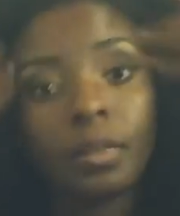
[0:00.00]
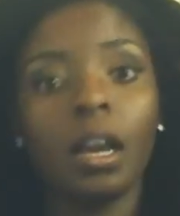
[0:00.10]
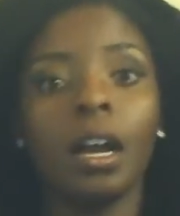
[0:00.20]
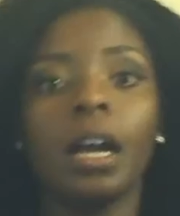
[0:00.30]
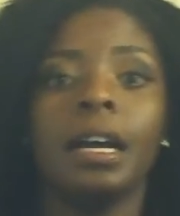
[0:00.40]

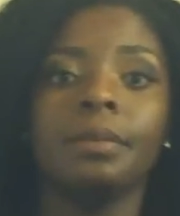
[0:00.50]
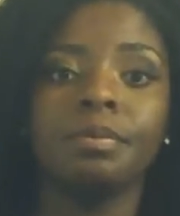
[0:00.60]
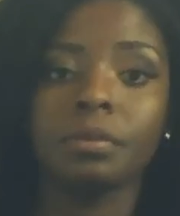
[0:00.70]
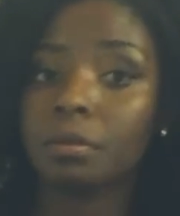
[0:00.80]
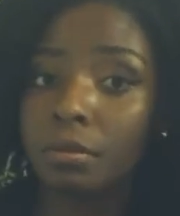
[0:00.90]

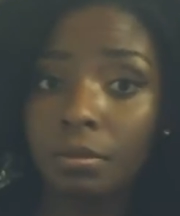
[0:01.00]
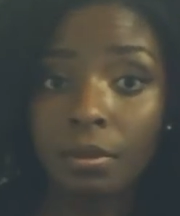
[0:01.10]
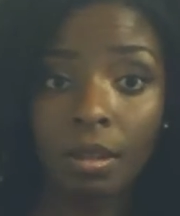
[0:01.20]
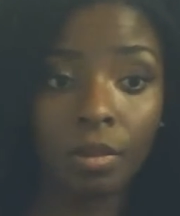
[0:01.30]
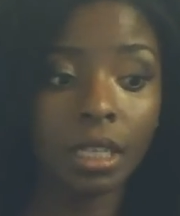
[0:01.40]
Um,
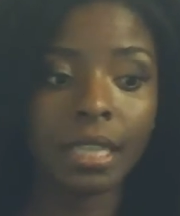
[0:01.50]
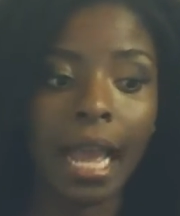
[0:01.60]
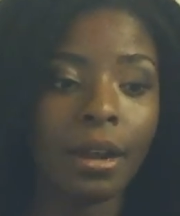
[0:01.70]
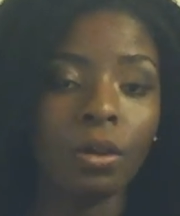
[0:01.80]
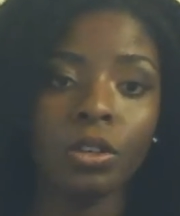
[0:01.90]
because
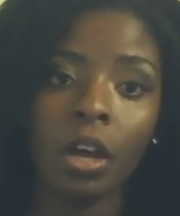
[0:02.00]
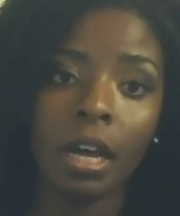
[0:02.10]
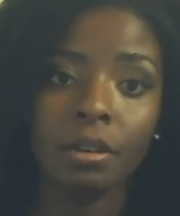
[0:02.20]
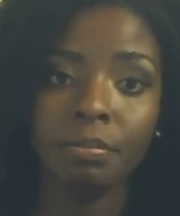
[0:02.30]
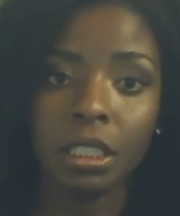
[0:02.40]
I don't know how
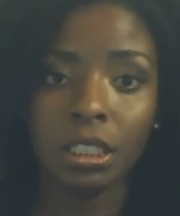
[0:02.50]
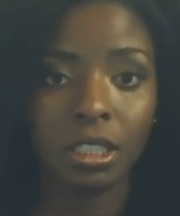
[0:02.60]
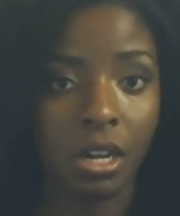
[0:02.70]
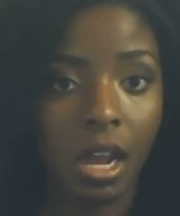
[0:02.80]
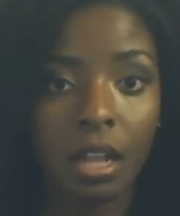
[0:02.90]
to bleach
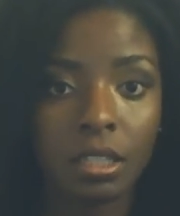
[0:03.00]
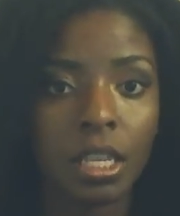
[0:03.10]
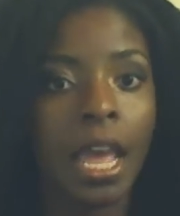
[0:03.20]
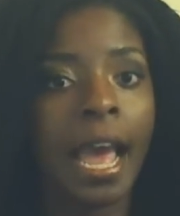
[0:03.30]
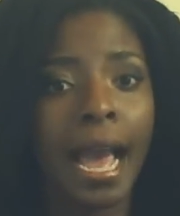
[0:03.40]
knots.
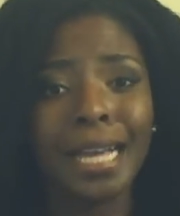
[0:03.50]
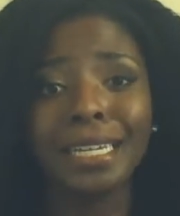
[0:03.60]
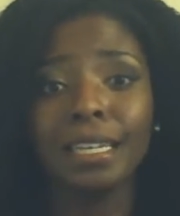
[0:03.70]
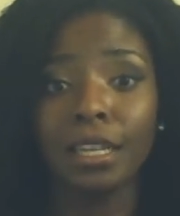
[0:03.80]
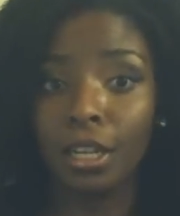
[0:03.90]
I
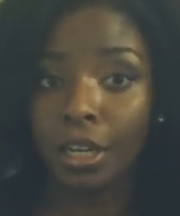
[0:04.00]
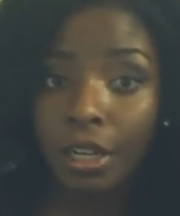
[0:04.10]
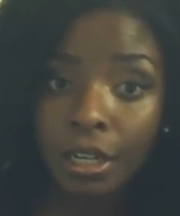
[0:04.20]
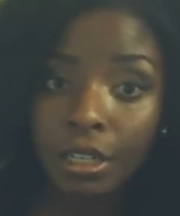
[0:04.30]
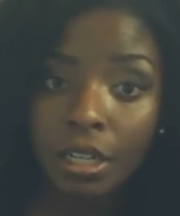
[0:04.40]
could
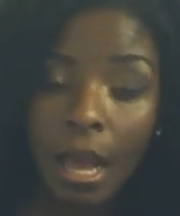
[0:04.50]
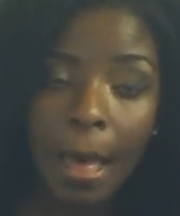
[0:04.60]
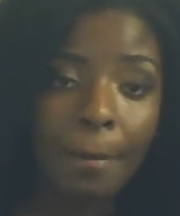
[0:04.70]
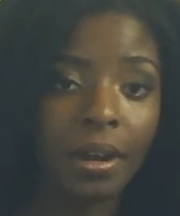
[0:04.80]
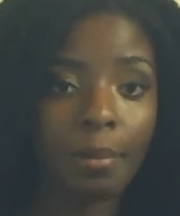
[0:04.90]
learn,
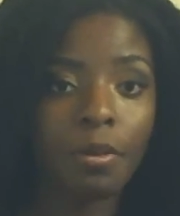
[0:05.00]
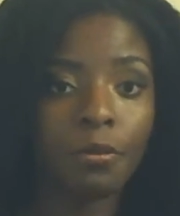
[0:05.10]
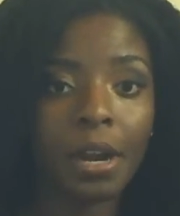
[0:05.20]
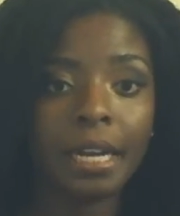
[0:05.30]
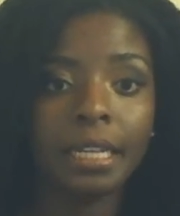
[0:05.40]
but I'm
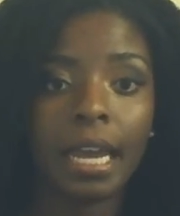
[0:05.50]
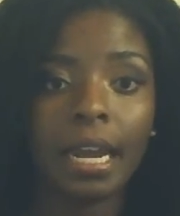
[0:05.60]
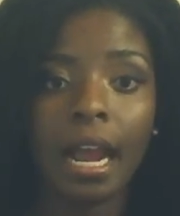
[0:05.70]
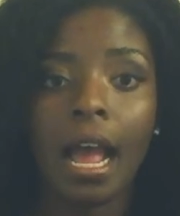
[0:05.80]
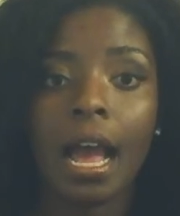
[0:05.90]
afraid
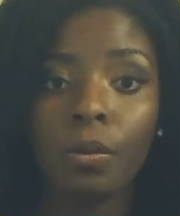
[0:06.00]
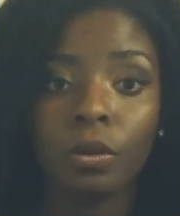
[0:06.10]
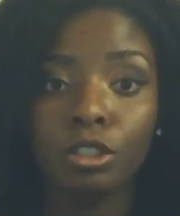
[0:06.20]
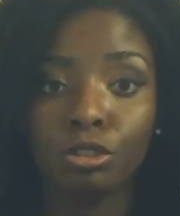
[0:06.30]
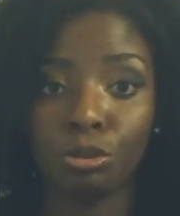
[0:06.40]
that I
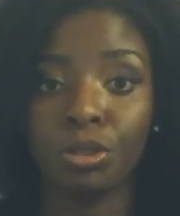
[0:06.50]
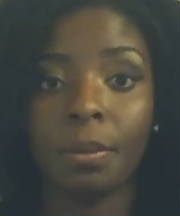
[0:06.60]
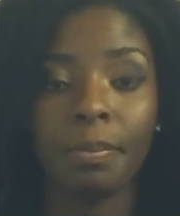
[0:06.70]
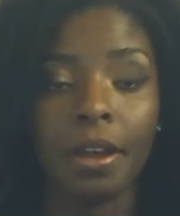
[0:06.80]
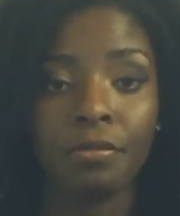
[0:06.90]
would screw
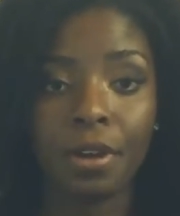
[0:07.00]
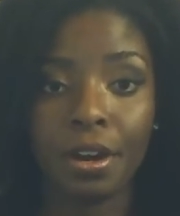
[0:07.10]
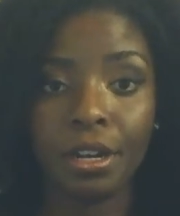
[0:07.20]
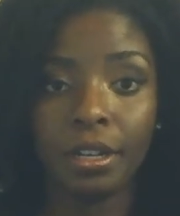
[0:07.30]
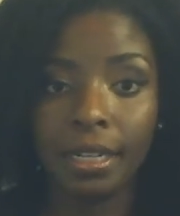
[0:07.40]
up my
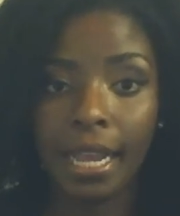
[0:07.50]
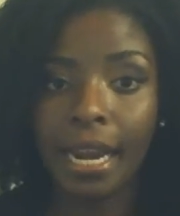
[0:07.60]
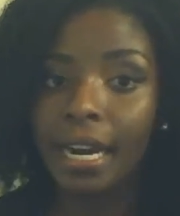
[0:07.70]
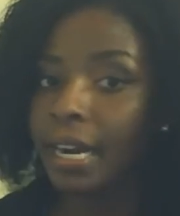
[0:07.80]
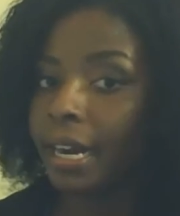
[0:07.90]
very good
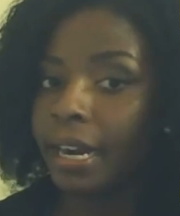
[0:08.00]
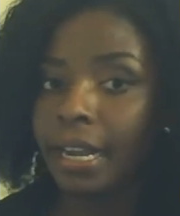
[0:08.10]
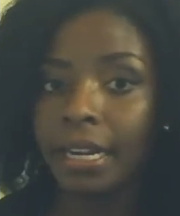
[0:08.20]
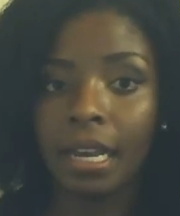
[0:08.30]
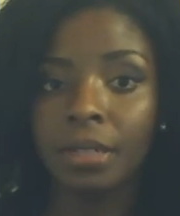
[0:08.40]
hair
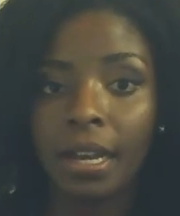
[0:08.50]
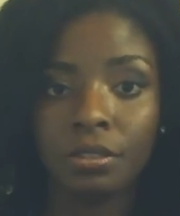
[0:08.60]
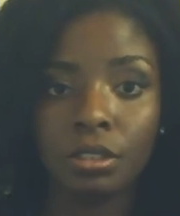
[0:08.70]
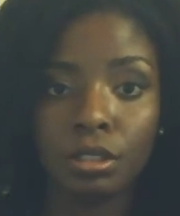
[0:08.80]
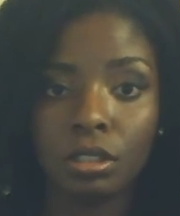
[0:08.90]
and I would have
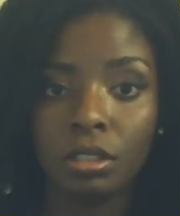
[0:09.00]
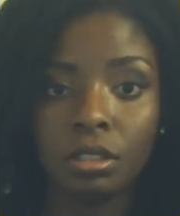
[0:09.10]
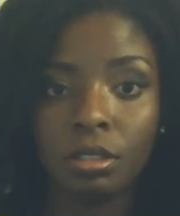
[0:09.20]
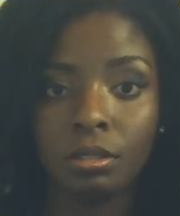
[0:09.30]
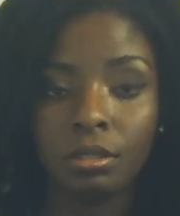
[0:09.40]
to
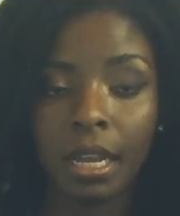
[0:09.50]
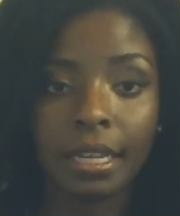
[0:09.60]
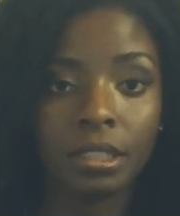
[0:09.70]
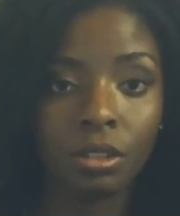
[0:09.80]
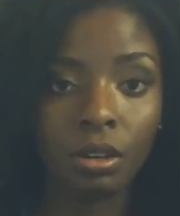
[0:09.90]
just, I
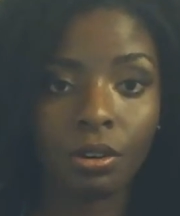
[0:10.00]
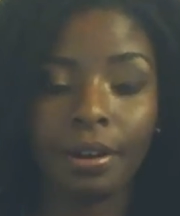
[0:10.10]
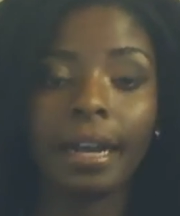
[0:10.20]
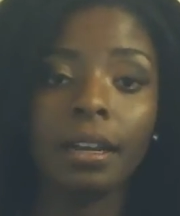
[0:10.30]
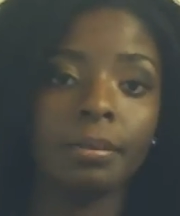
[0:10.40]
guess, go
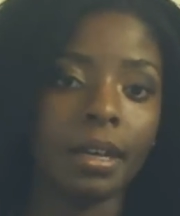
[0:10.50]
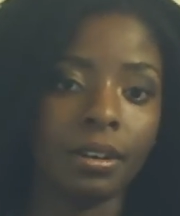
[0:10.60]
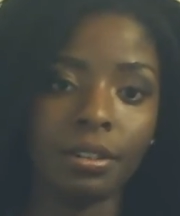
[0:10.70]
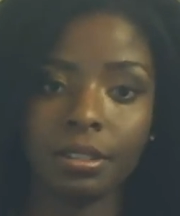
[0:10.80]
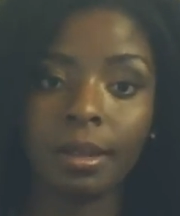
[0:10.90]
cry about
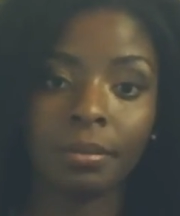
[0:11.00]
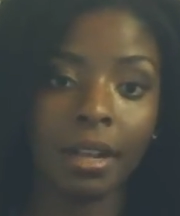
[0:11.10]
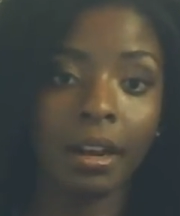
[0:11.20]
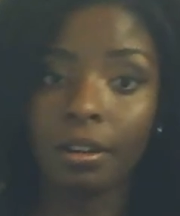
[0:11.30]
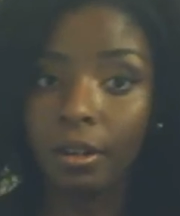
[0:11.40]
it or something.
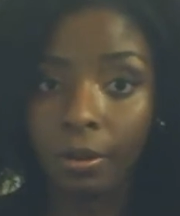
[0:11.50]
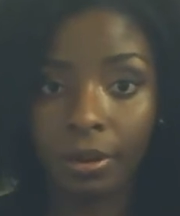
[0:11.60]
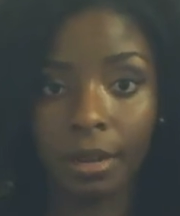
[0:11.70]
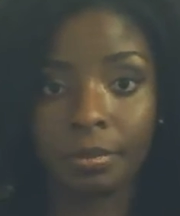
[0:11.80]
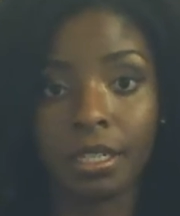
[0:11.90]
I don't know
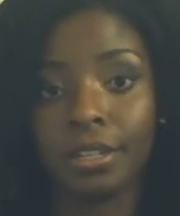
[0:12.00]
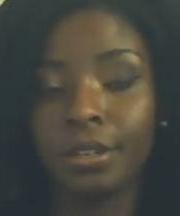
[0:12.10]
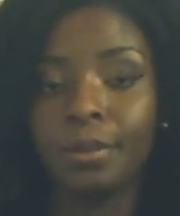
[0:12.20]
what I'm going to do.